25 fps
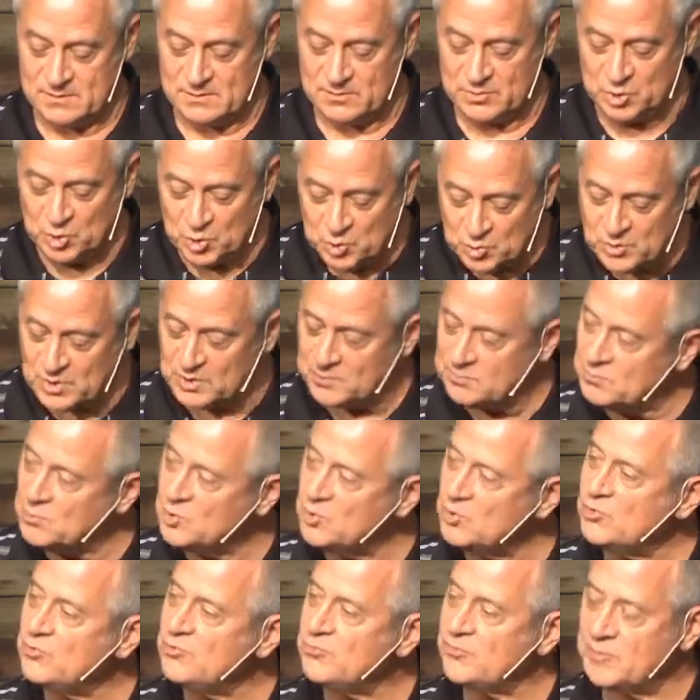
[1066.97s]
You can
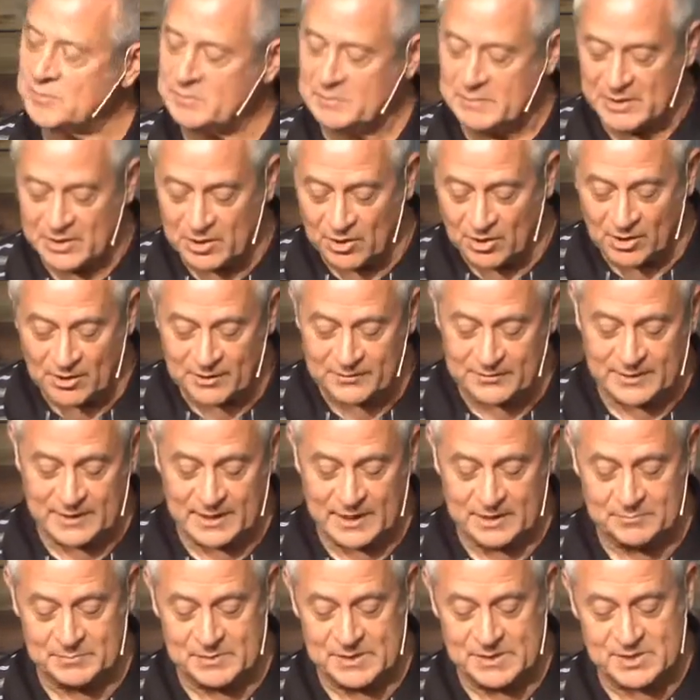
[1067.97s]
move beyond
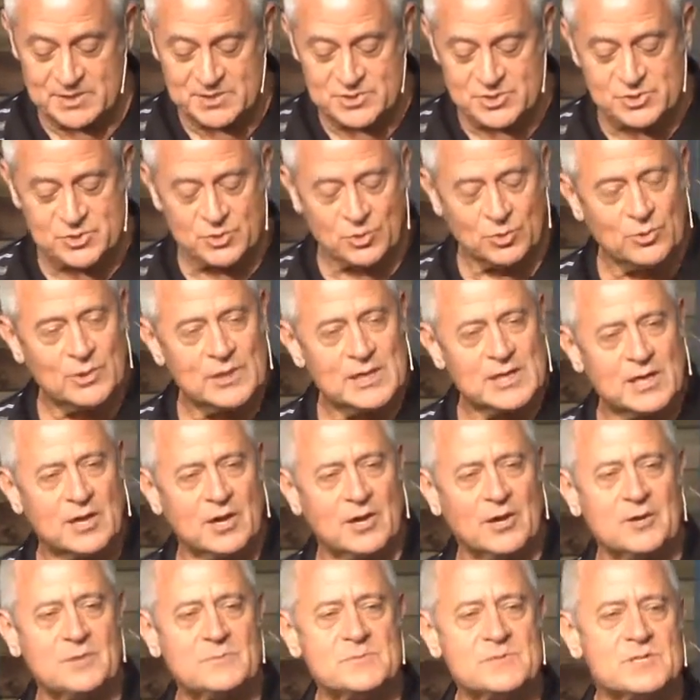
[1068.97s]
that because joy
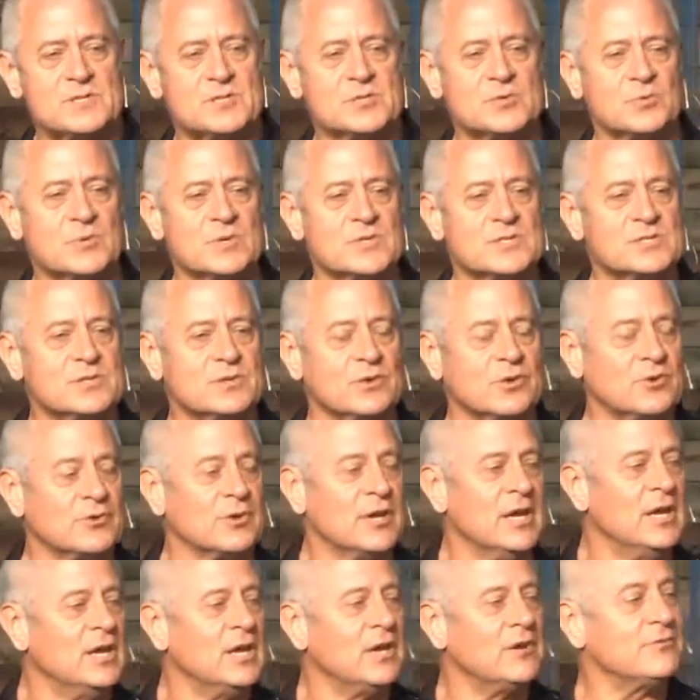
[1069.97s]
comes as a result
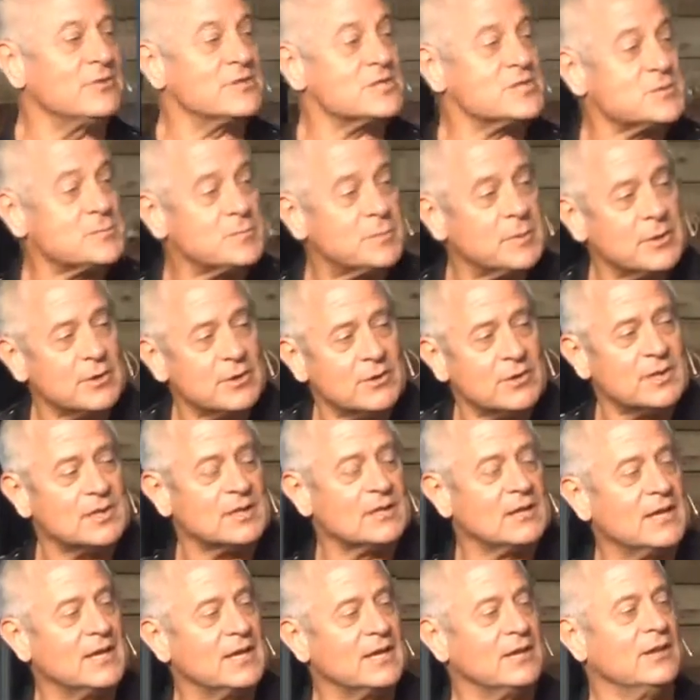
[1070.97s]
of a spirit
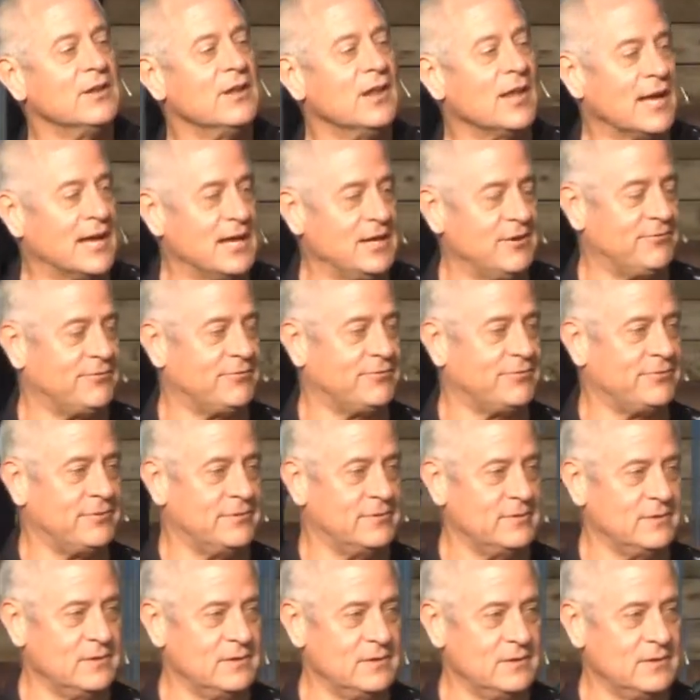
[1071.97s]
led life.
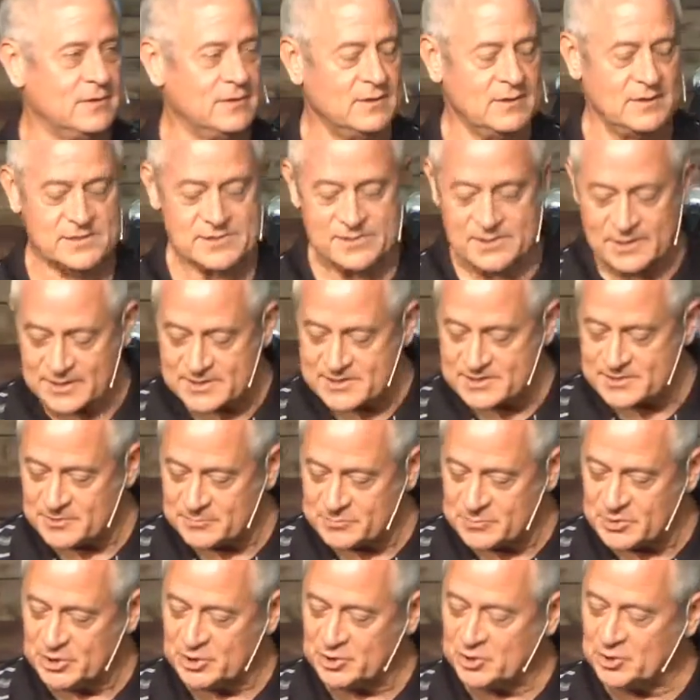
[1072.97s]
It's not
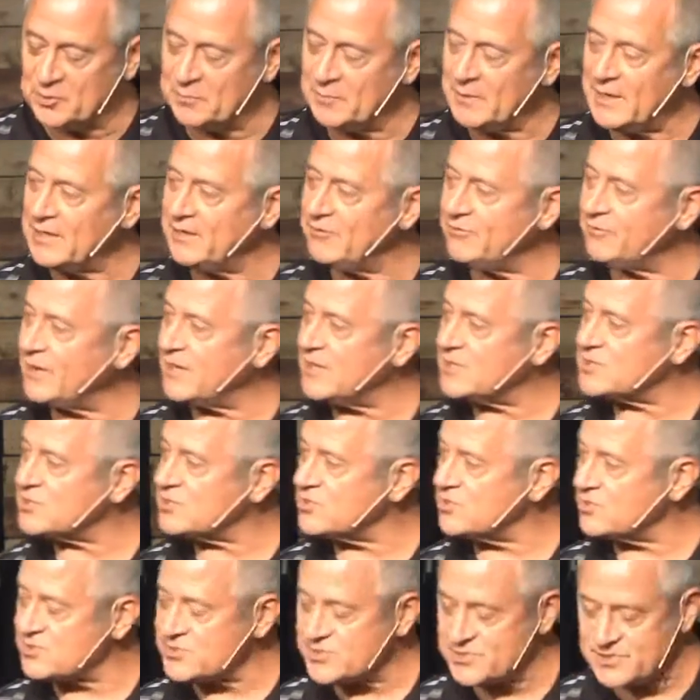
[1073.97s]
something you're going to manufacture
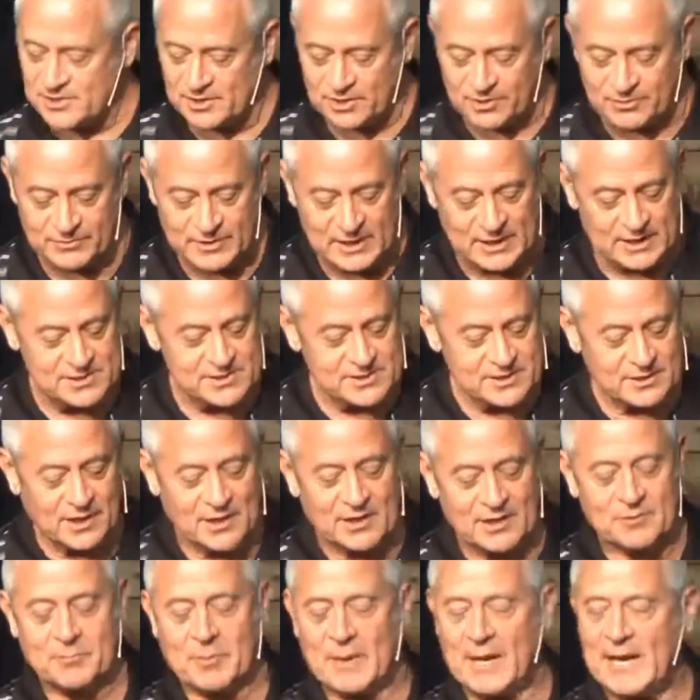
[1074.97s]
yourself. It's
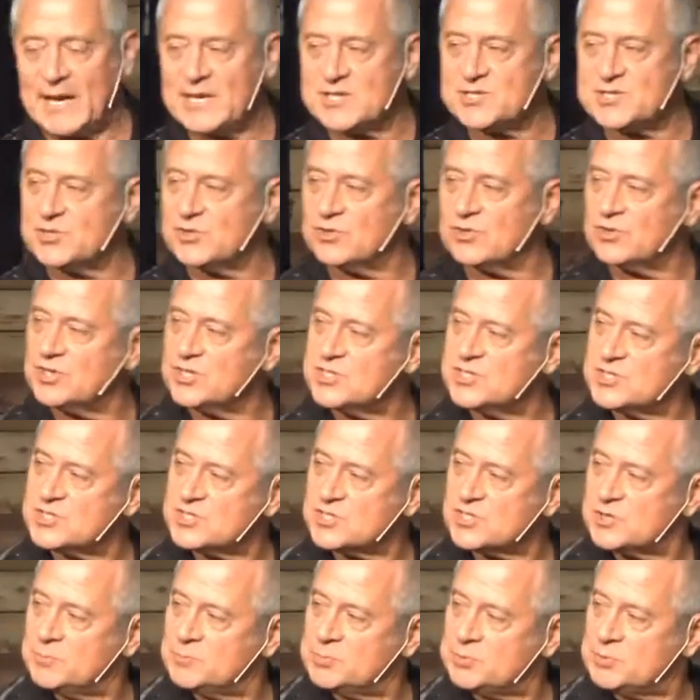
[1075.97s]
not a past you're going to just
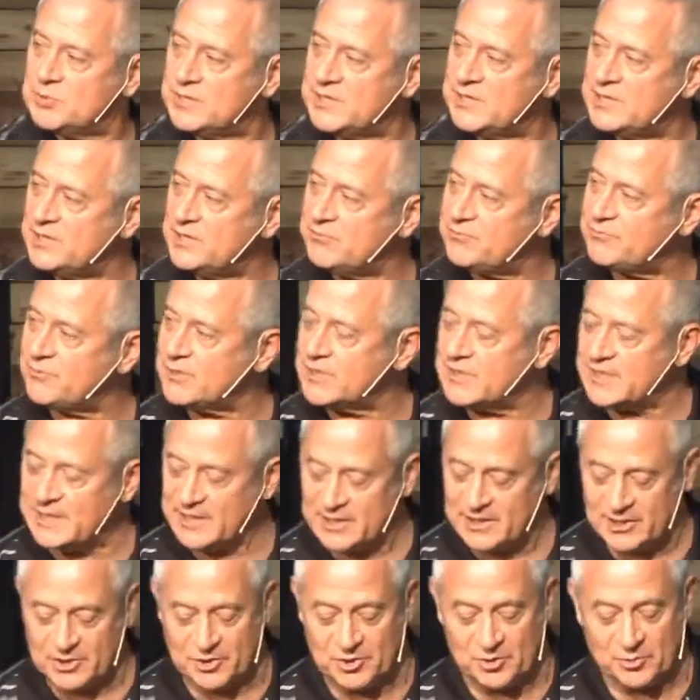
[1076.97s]
completely forget
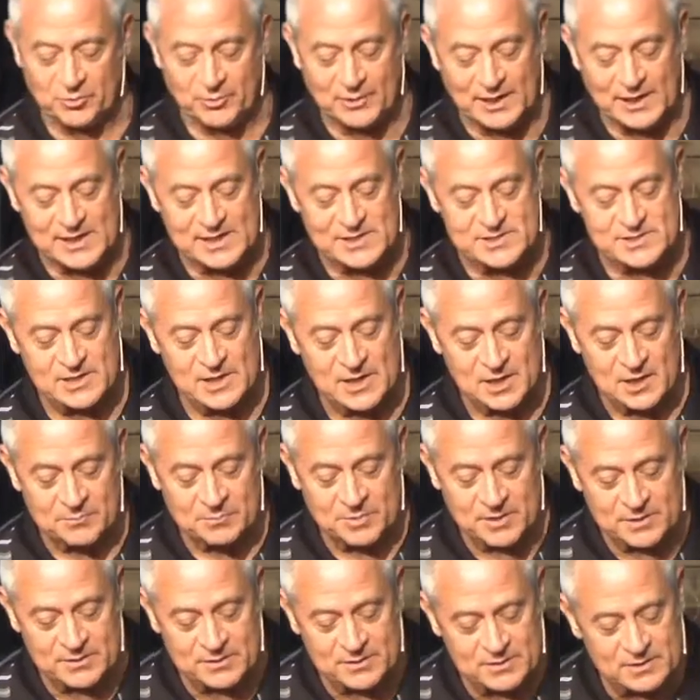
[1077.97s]
and erase,
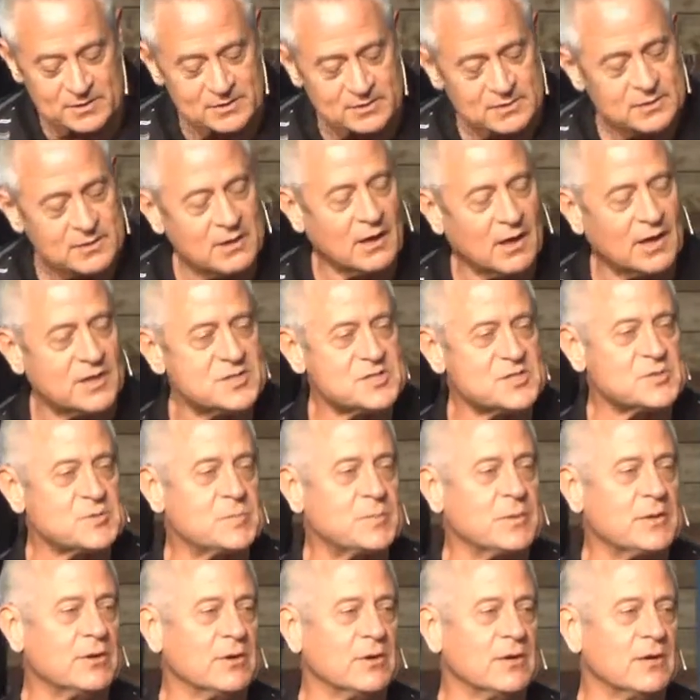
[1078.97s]
but God's
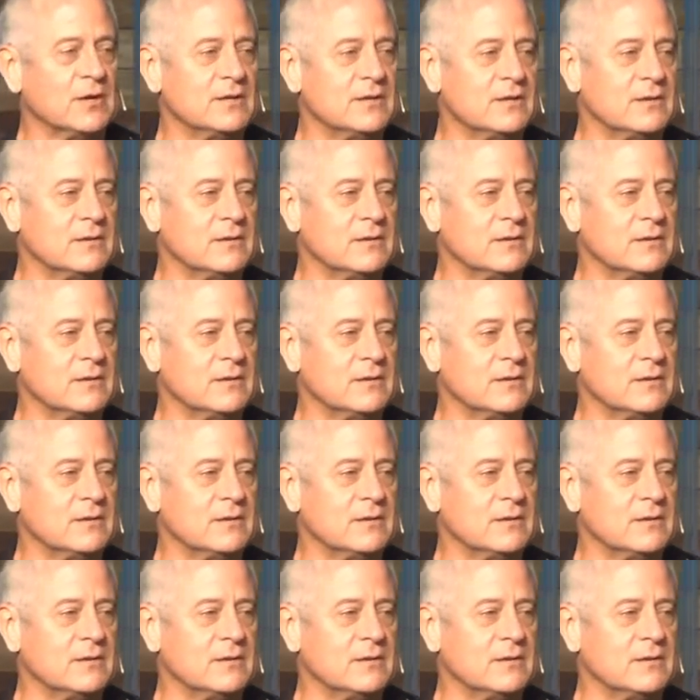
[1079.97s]
Spirit